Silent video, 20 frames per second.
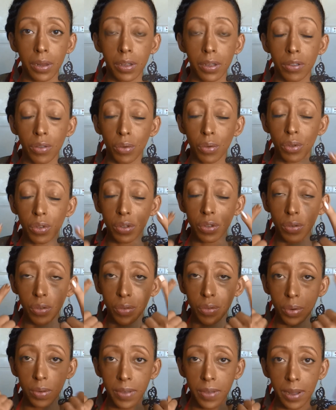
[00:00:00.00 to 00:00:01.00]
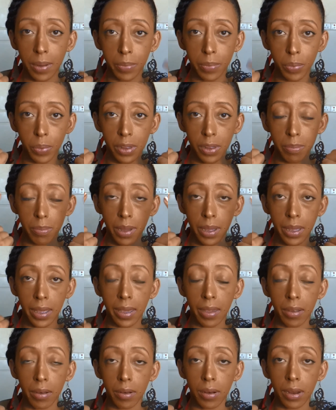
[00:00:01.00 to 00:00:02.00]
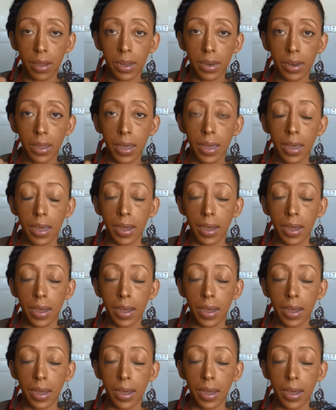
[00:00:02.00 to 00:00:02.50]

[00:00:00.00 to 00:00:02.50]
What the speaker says: It's also sort of helped with my hairline.